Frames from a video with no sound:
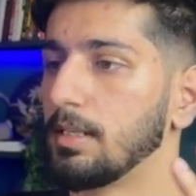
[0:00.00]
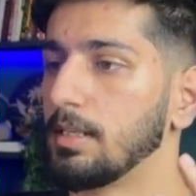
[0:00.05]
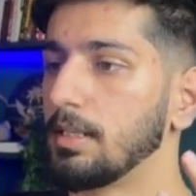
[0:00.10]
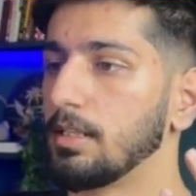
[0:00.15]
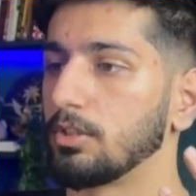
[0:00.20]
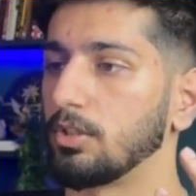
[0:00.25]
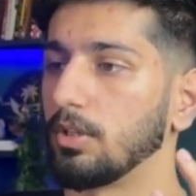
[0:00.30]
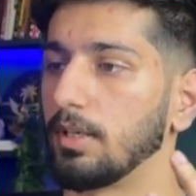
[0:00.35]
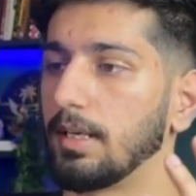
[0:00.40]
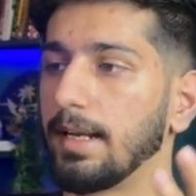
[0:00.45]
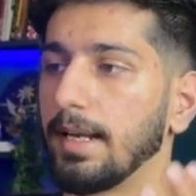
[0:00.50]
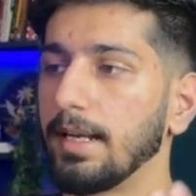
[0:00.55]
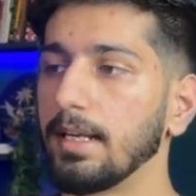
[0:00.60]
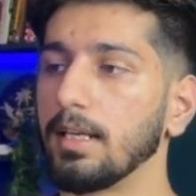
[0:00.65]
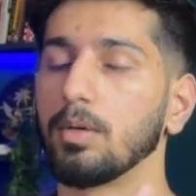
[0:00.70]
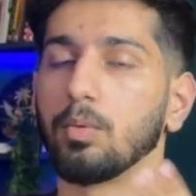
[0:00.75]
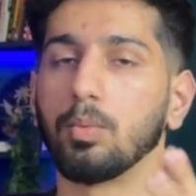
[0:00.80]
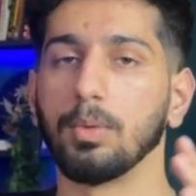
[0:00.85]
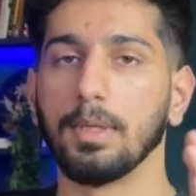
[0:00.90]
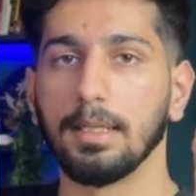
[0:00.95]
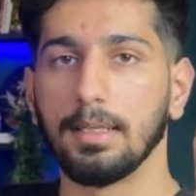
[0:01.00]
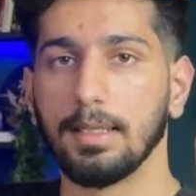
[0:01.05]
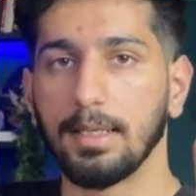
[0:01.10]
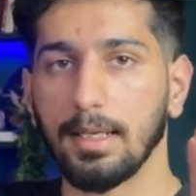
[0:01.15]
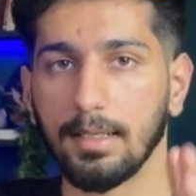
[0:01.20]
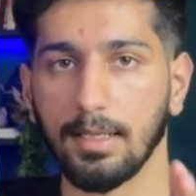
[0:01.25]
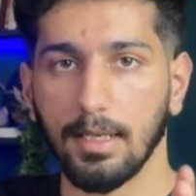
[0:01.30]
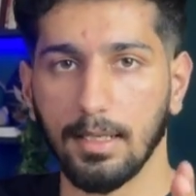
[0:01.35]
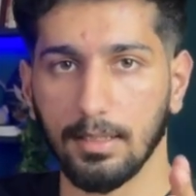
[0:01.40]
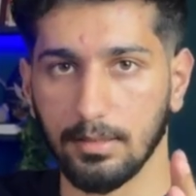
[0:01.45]
So you'll end up with
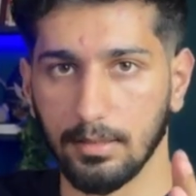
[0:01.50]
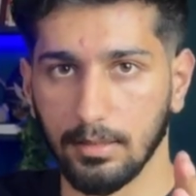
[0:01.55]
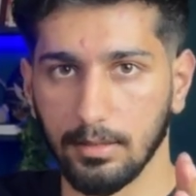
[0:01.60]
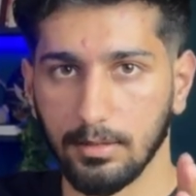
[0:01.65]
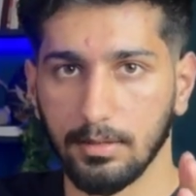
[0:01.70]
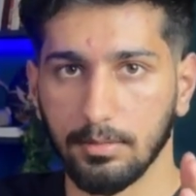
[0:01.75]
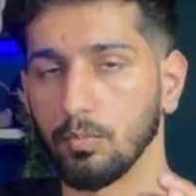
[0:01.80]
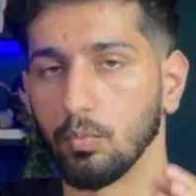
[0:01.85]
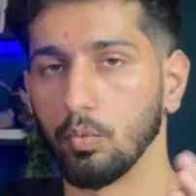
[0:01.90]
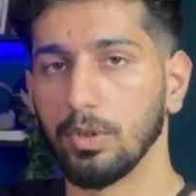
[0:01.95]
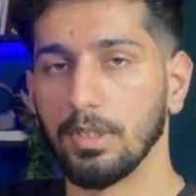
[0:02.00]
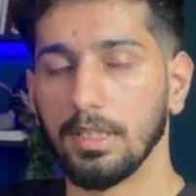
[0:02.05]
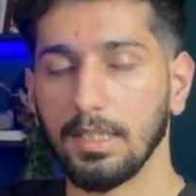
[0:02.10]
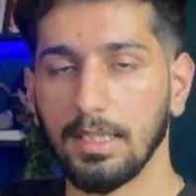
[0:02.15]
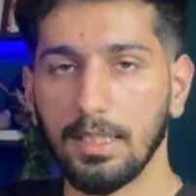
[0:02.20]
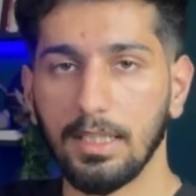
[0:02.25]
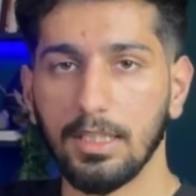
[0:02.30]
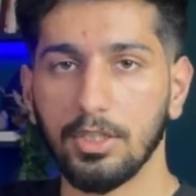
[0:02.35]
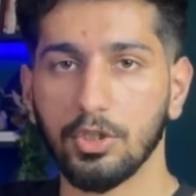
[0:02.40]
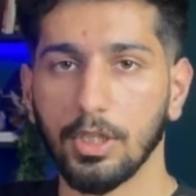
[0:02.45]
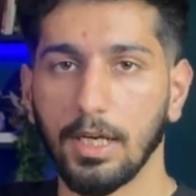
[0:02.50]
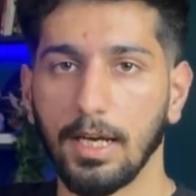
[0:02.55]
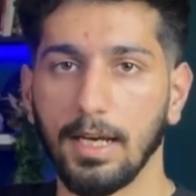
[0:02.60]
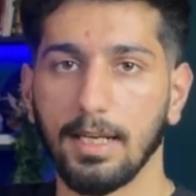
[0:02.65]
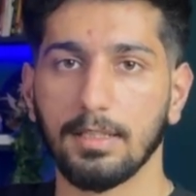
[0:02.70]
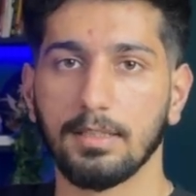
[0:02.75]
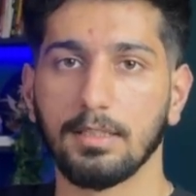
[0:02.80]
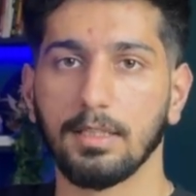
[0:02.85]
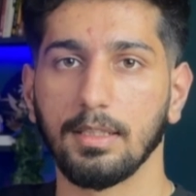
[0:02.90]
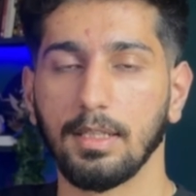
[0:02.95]
10 ad sets, with each
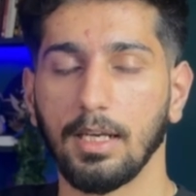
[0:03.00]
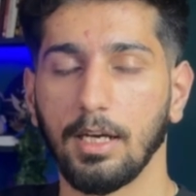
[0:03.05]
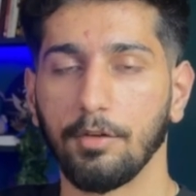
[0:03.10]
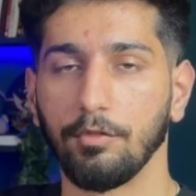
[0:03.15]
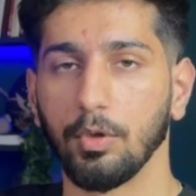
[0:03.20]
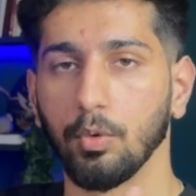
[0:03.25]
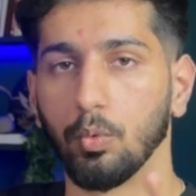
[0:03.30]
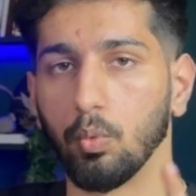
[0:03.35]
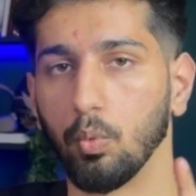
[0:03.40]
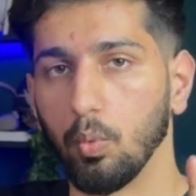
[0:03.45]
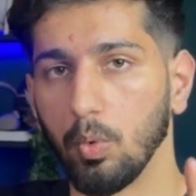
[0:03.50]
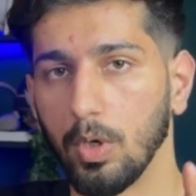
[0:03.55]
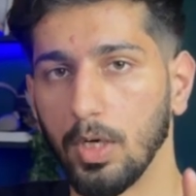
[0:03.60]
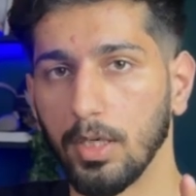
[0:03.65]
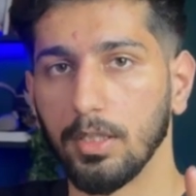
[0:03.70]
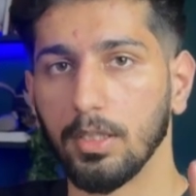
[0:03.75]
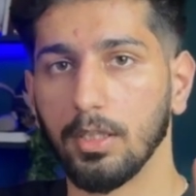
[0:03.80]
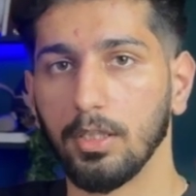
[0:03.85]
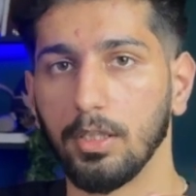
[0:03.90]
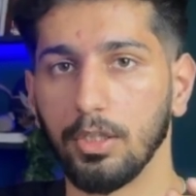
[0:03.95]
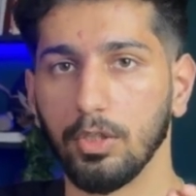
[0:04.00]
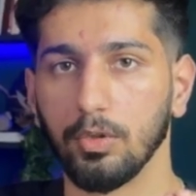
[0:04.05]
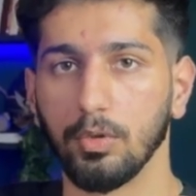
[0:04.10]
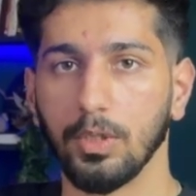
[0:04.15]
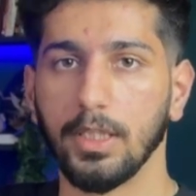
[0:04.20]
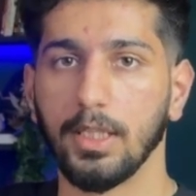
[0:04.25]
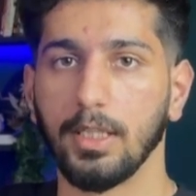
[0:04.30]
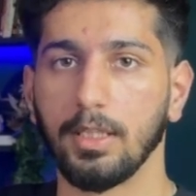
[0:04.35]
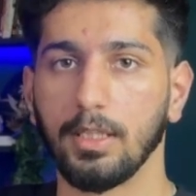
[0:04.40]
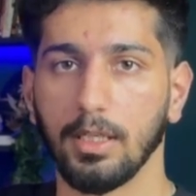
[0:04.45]
ad set having one
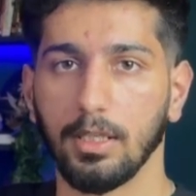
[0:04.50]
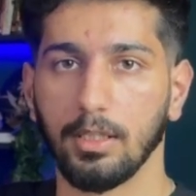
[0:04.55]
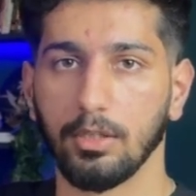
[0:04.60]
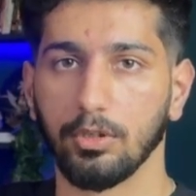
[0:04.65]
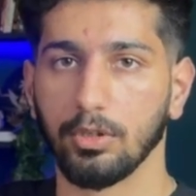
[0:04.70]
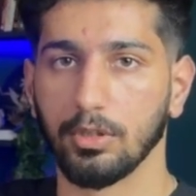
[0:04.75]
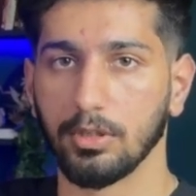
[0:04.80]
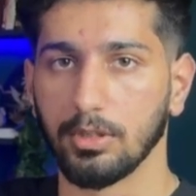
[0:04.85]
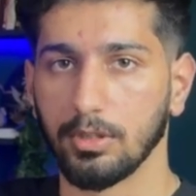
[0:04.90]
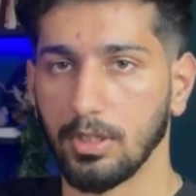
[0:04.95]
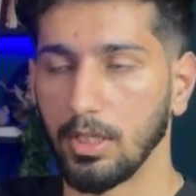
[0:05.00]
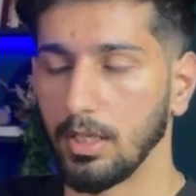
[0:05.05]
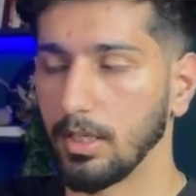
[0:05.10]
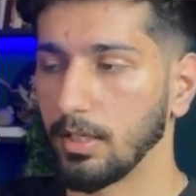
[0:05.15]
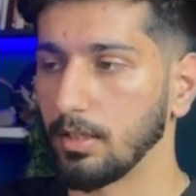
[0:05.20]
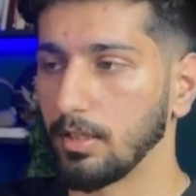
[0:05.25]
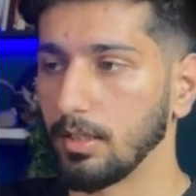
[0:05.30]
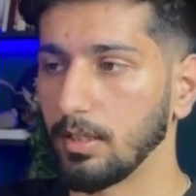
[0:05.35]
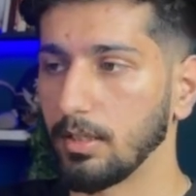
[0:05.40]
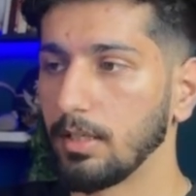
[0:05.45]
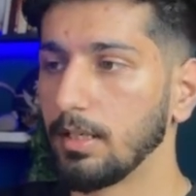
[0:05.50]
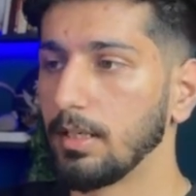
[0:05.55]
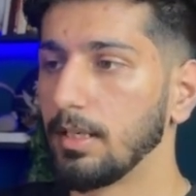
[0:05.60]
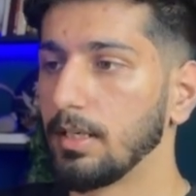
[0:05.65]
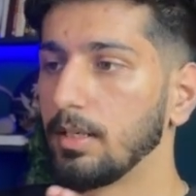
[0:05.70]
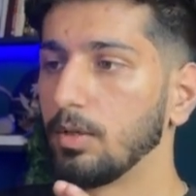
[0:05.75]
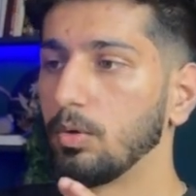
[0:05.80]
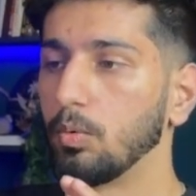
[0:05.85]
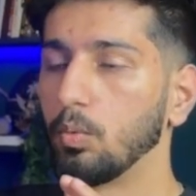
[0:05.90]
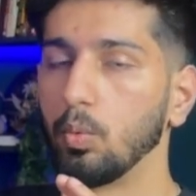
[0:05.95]
unique interest targeting,
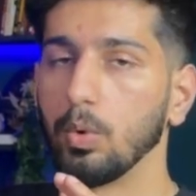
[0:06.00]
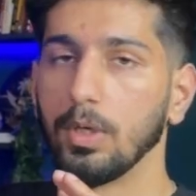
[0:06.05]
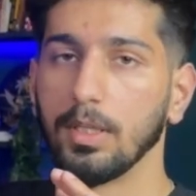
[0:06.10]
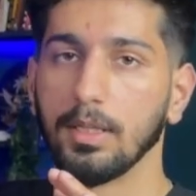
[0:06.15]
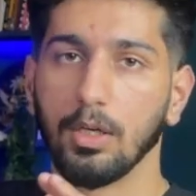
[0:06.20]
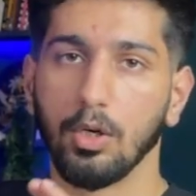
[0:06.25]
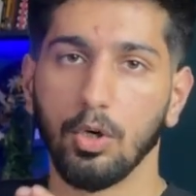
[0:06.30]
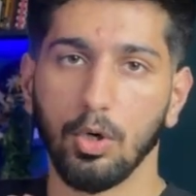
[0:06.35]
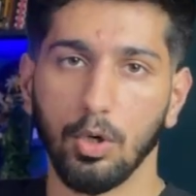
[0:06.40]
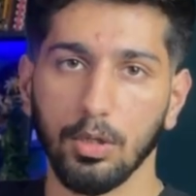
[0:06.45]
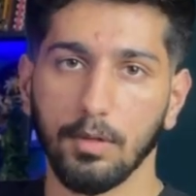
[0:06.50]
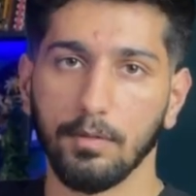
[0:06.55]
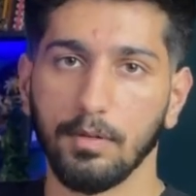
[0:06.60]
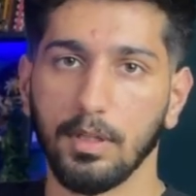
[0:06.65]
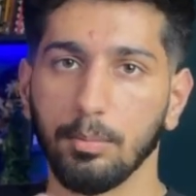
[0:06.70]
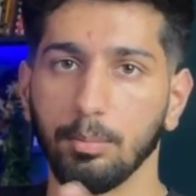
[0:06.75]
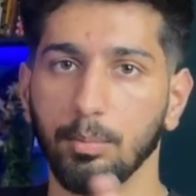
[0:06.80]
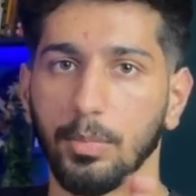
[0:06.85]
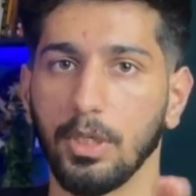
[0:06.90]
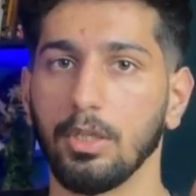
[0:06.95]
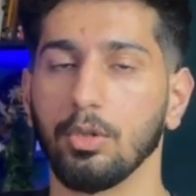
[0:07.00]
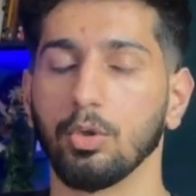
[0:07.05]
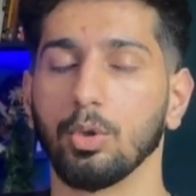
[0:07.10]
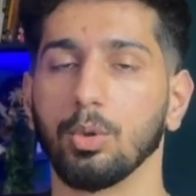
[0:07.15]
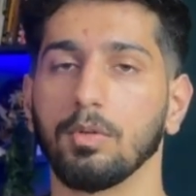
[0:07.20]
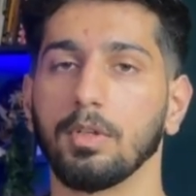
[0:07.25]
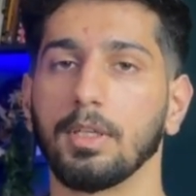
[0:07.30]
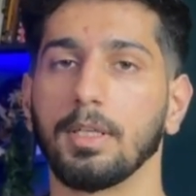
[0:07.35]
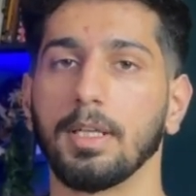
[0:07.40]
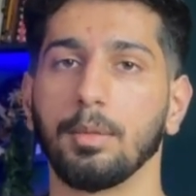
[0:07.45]
with all of them being
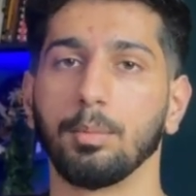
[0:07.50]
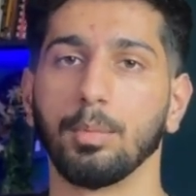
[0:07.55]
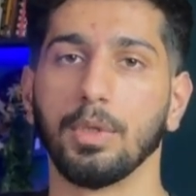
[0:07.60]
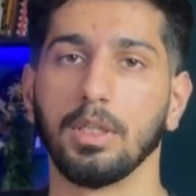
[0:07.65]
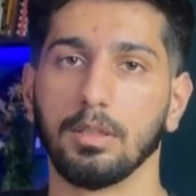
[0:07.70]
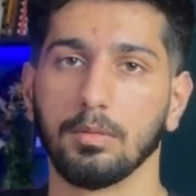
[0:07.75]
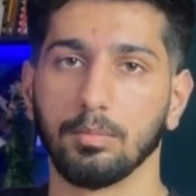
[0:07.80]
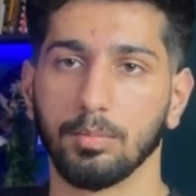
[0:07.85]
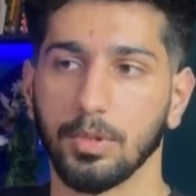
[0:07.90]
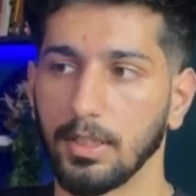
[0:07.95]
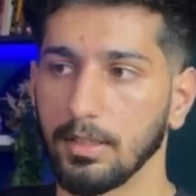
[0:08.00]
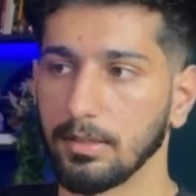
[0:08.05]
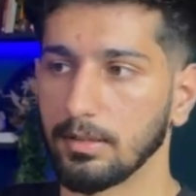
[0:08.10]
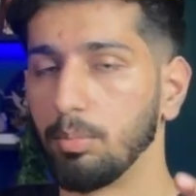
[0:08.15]
over 10 million plus.